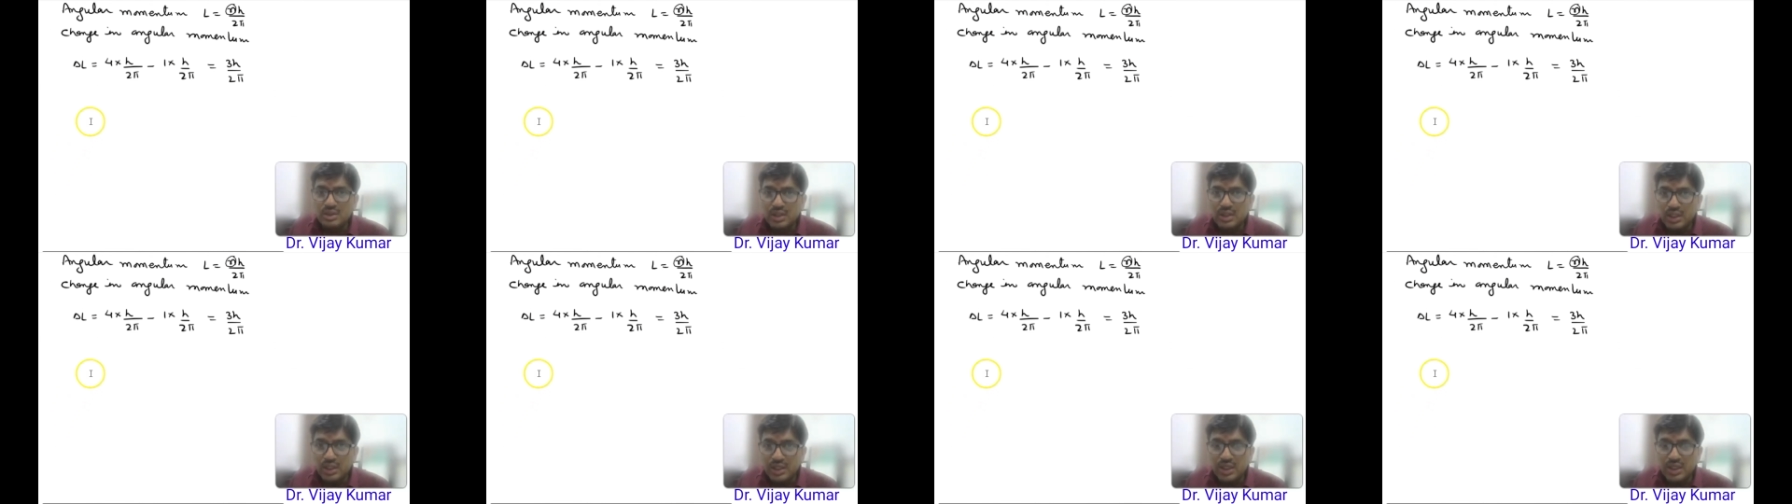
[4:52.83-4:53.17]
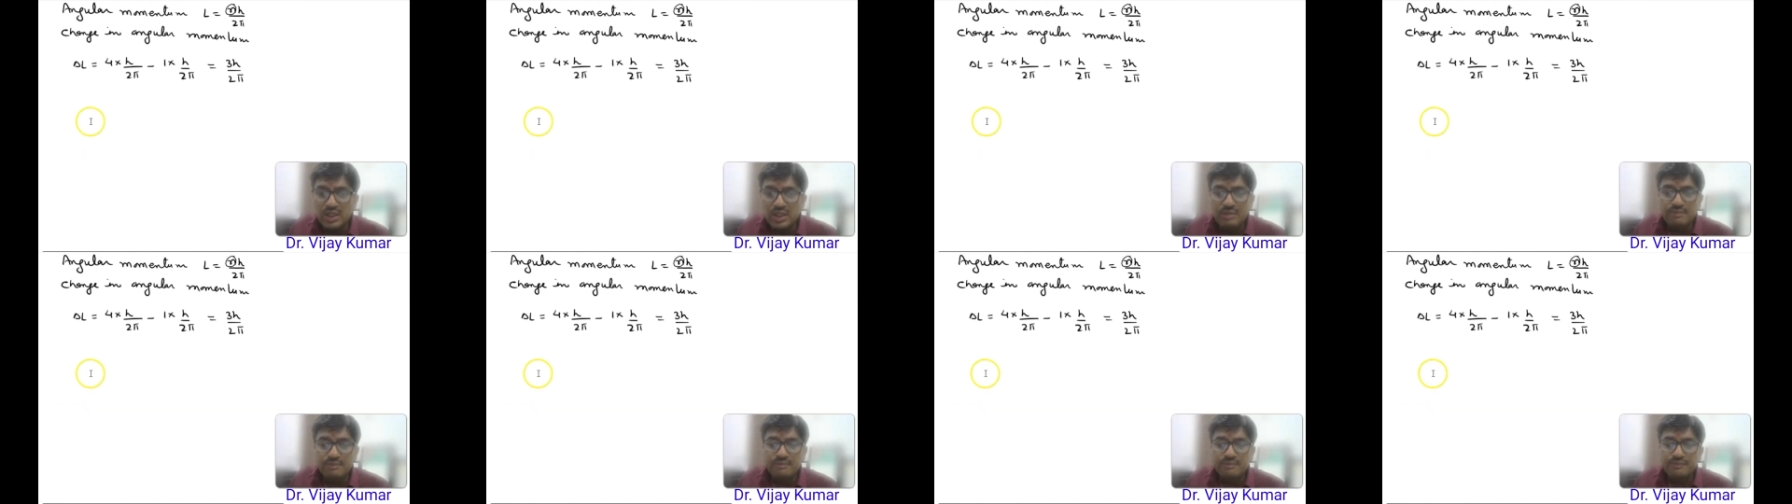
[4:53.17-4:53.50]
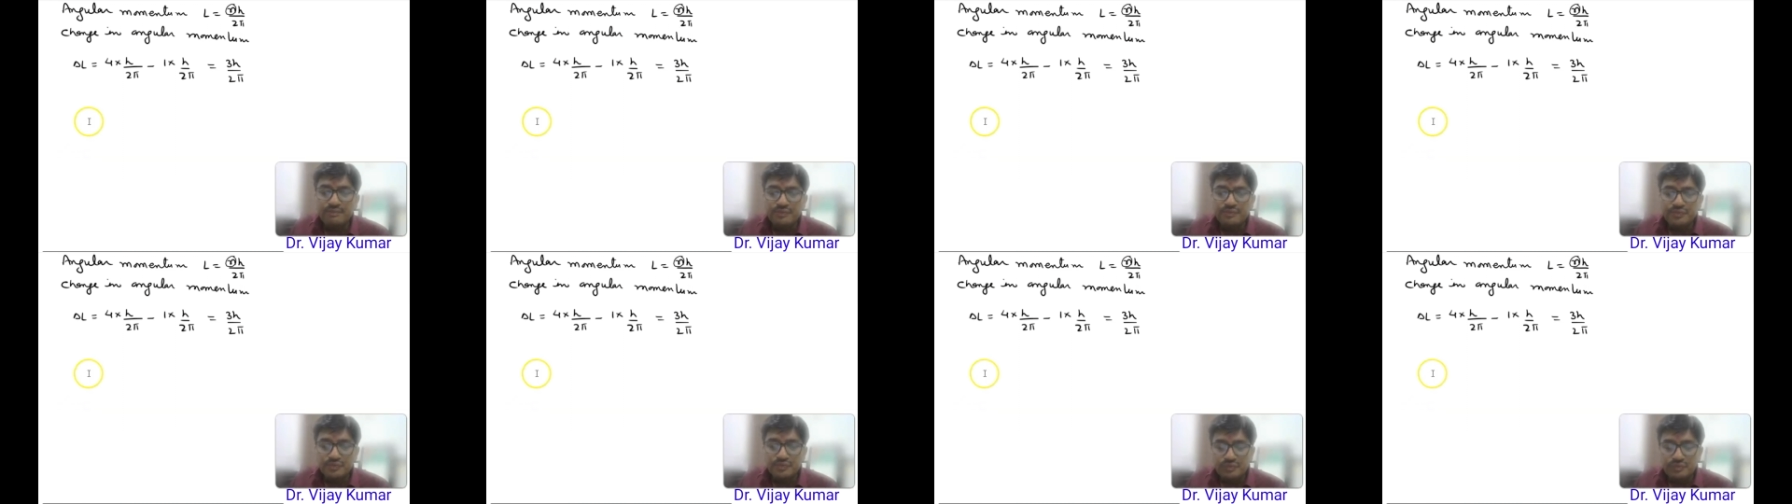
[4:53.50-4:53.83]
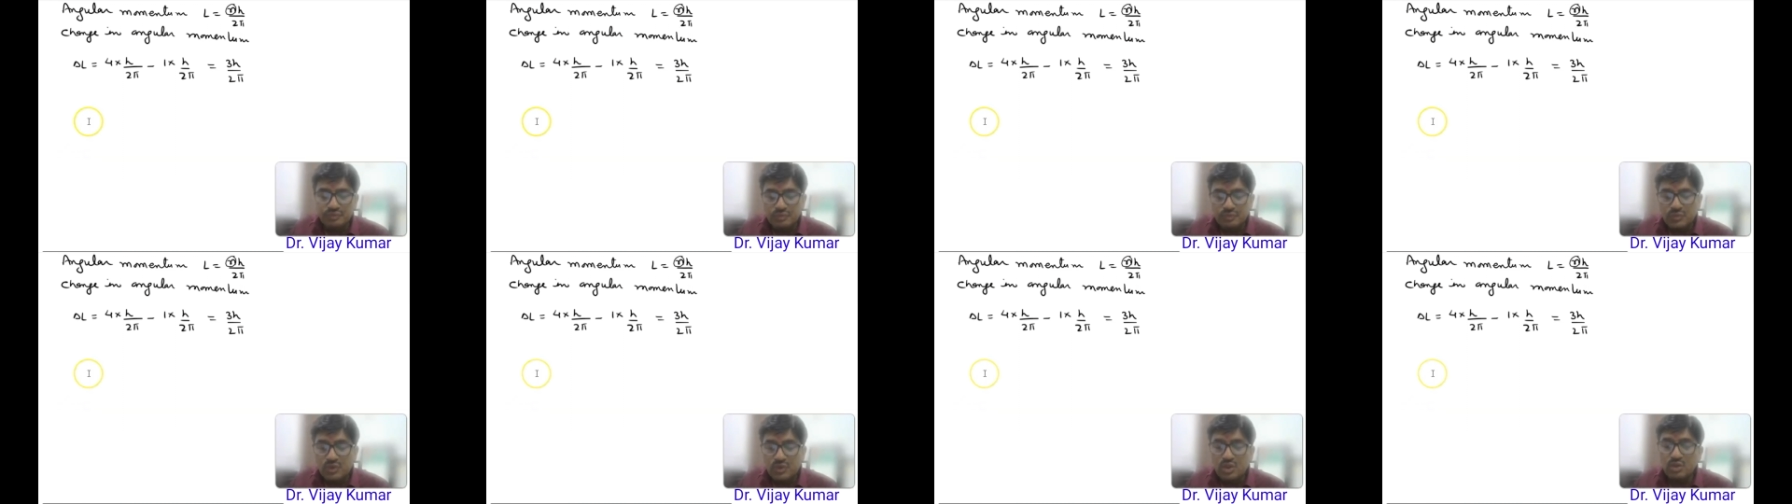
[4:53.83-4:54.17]
again
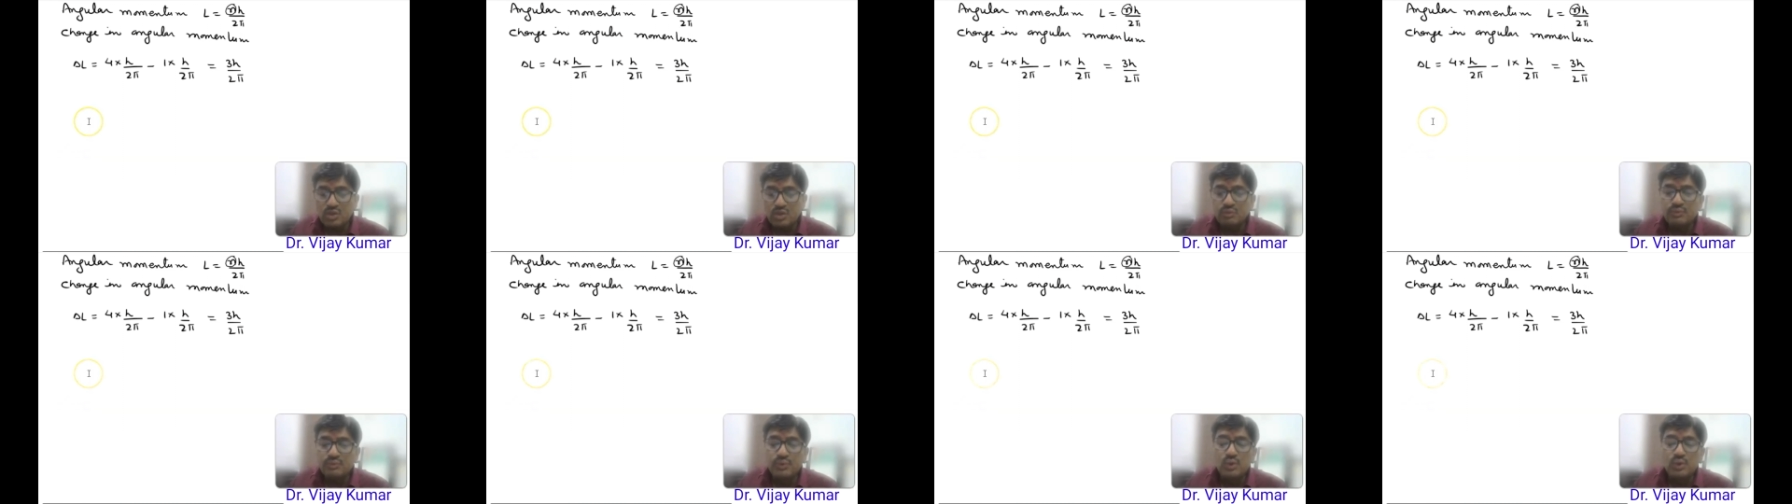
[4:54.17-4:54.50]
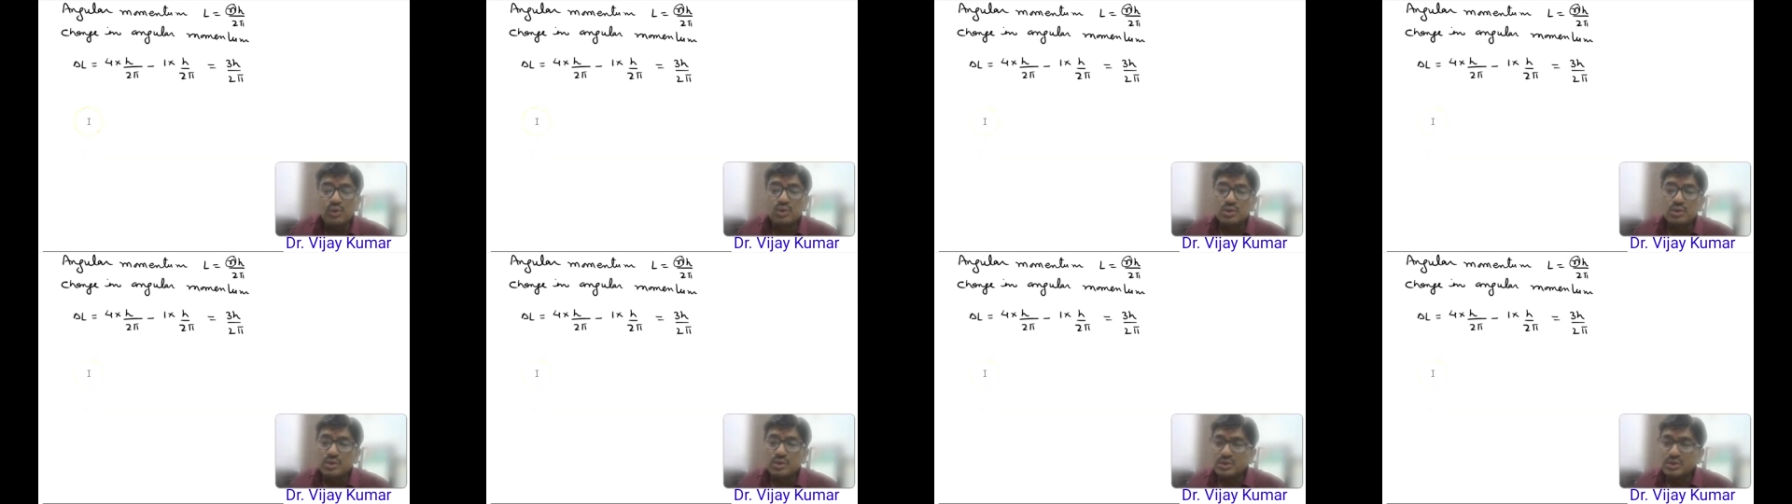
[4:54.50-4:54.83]
for